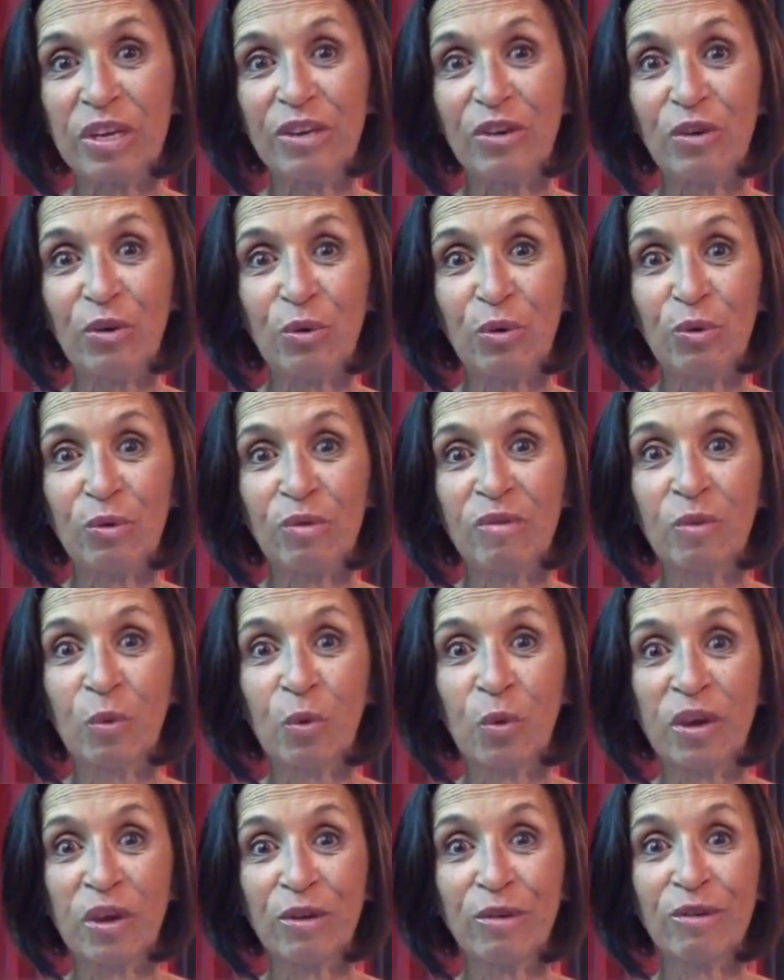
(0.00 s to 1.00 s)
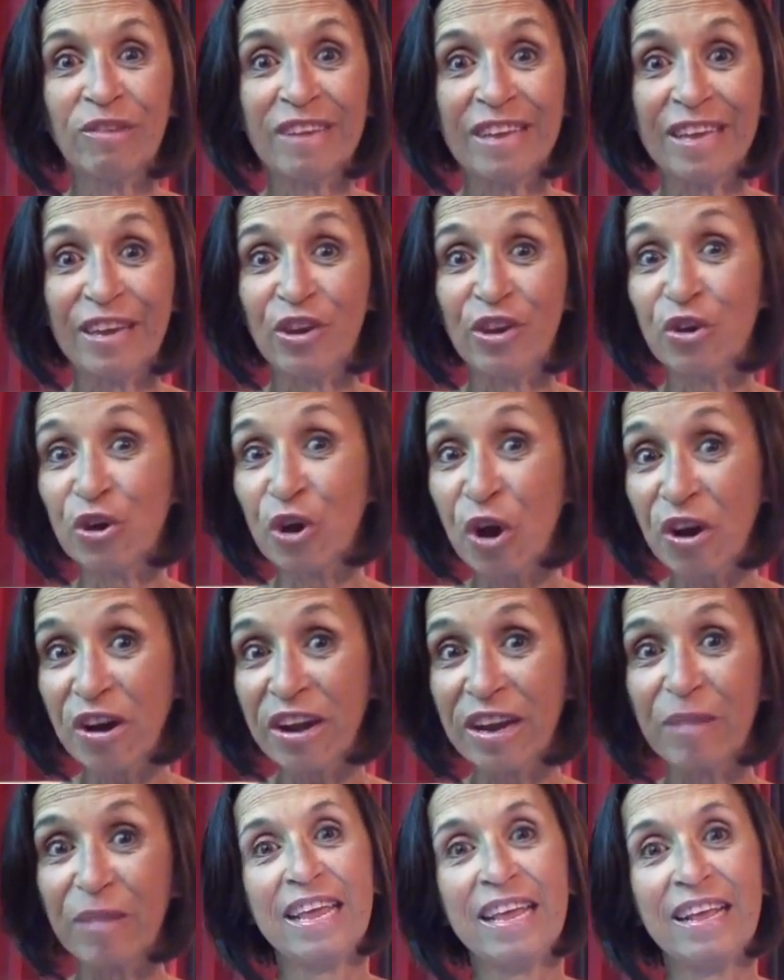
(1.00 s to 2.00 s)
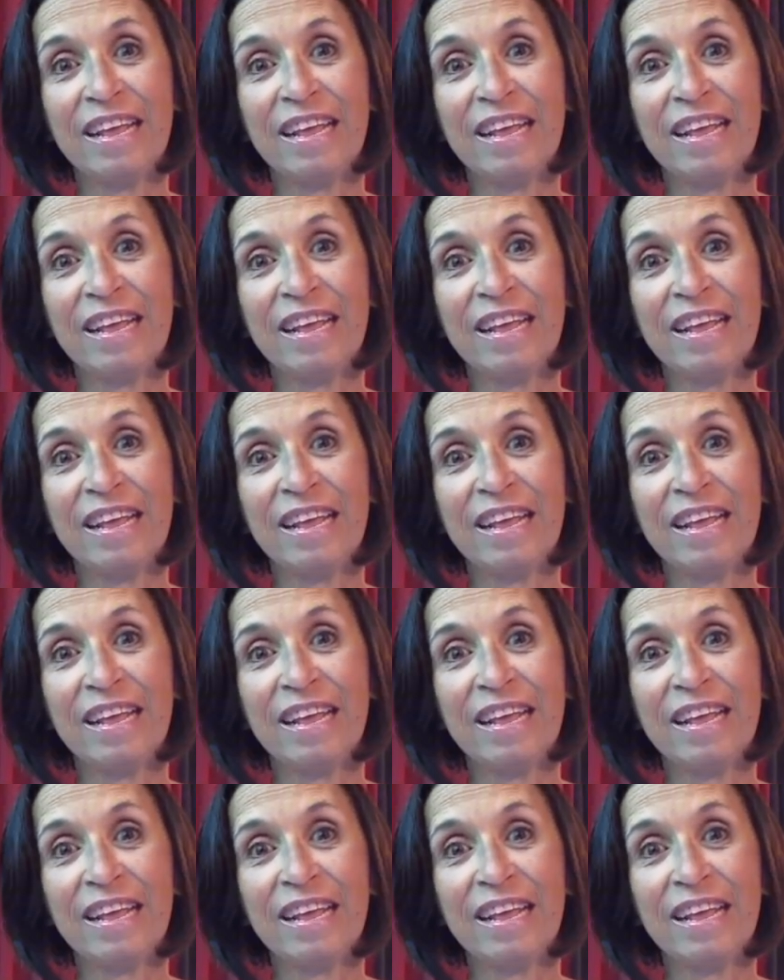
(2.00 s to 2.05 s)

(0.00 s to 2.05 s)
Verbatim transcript: could use oils in your garden.